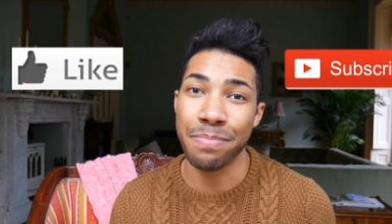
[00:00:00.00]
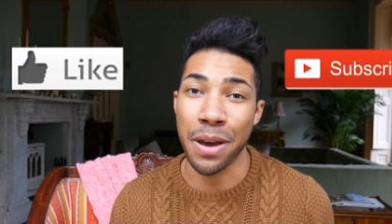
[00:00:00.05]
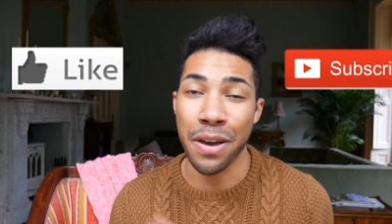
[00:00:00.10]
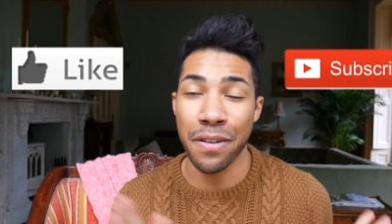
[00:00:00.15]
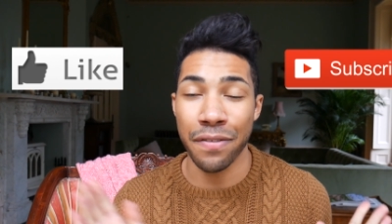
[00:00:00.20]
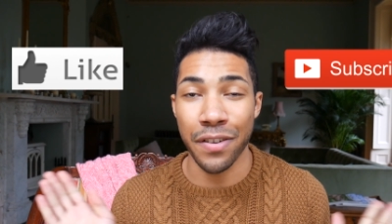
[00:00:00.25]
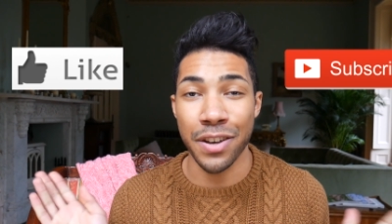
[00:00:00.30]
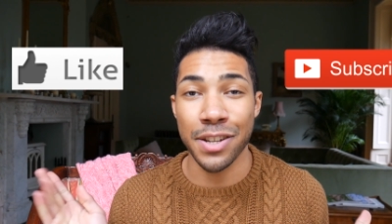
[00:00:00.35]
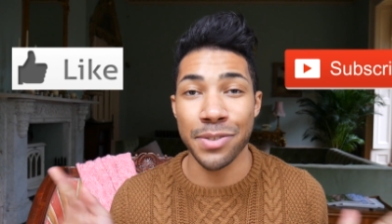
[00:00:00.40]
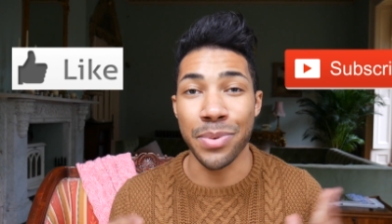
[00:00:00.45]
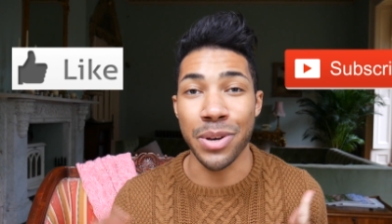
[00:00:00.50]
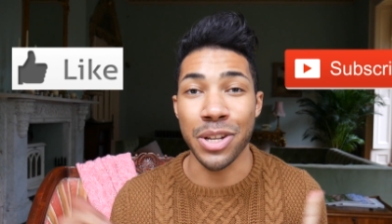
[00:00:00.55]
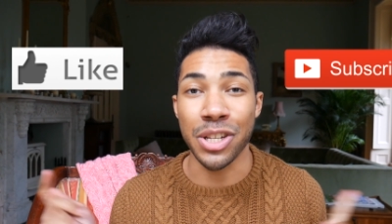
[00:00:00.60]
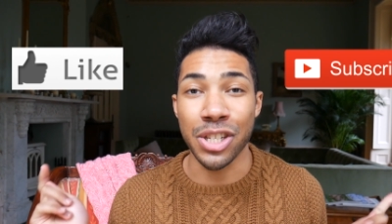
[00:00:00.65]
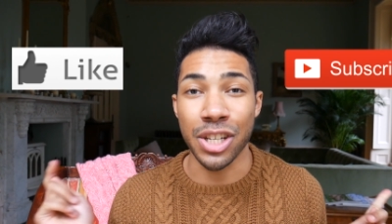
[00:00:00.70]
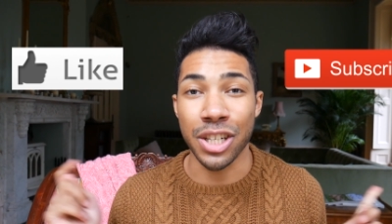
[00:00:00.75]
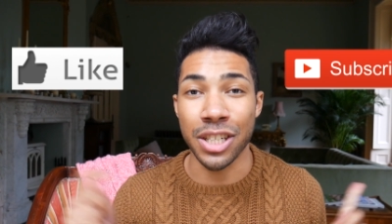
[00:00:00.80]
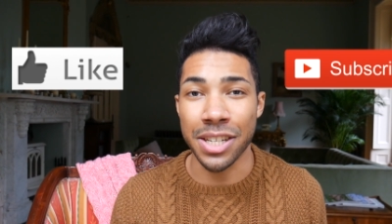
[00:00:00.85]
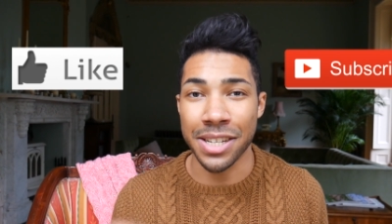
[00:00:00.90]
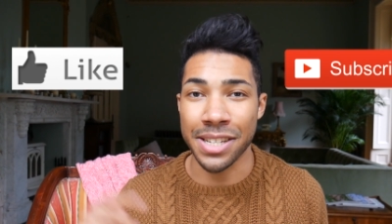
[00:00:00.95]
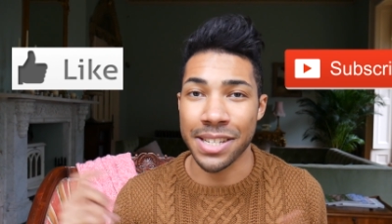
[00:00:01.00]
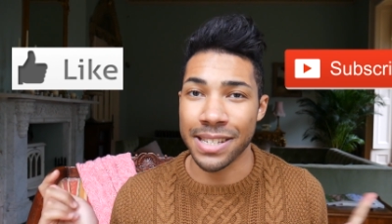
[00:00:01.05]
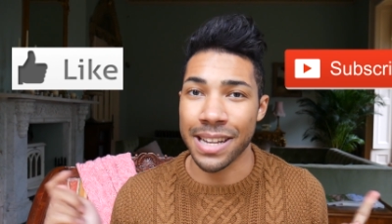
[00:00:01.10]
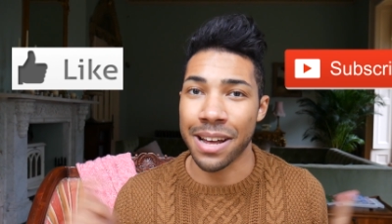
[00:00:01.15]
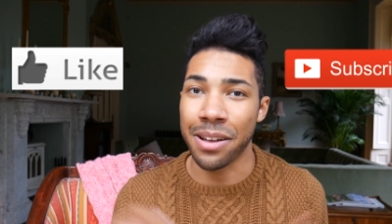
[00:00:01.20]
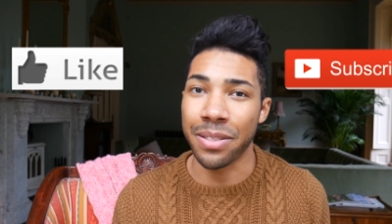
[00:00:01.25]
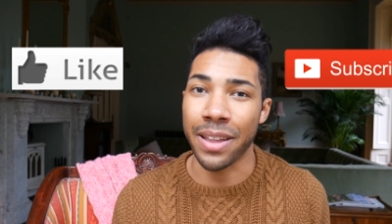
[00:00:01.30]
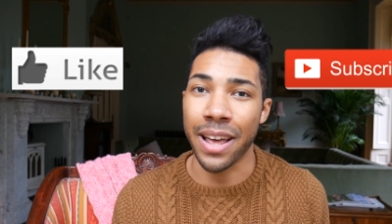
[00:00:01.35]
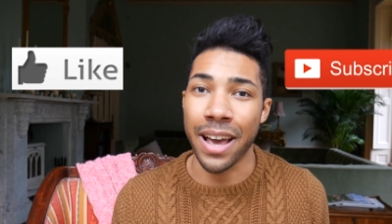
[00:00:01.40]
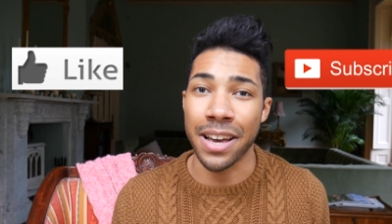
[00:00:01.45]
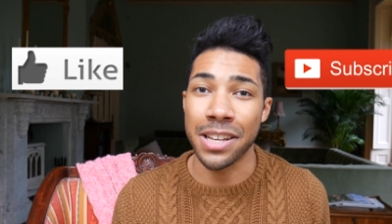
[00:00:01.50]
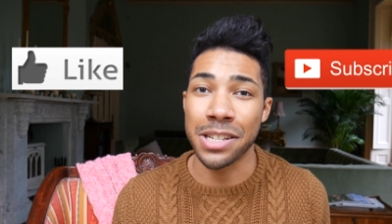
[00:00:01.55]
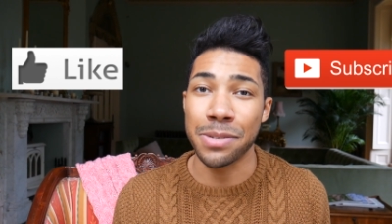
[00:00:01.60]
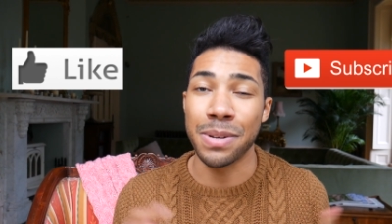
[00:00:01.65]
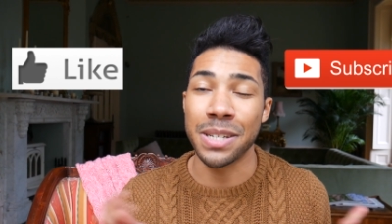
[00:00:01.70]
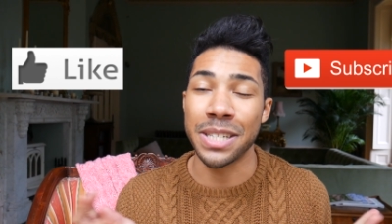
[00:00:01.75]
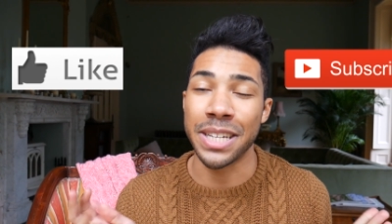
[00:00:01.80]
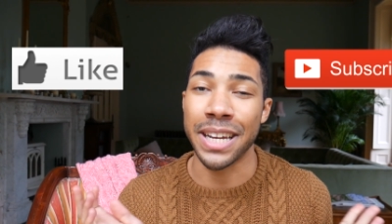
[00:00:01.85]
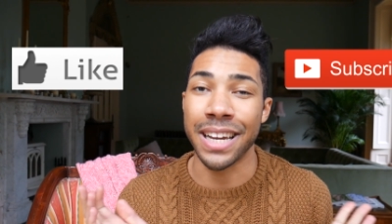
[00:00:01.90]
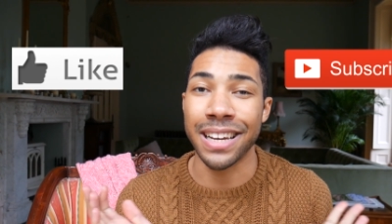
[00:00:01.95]
Both those buttons are just down there, so
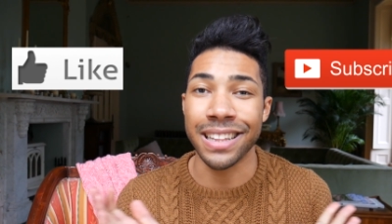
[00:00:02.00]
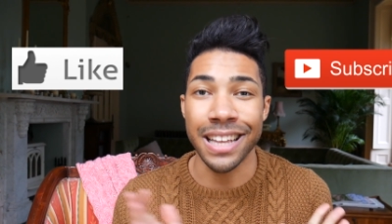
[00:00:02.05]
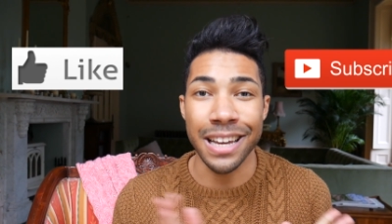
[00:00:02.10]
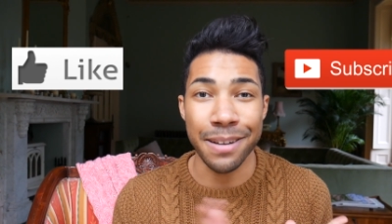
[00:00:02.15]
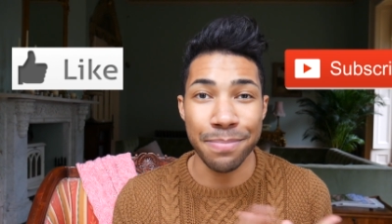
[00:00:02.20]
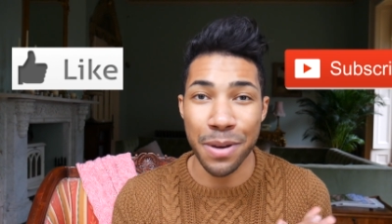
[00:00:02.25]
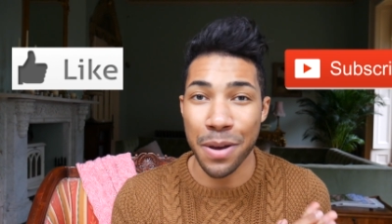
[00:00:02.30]
make sure you click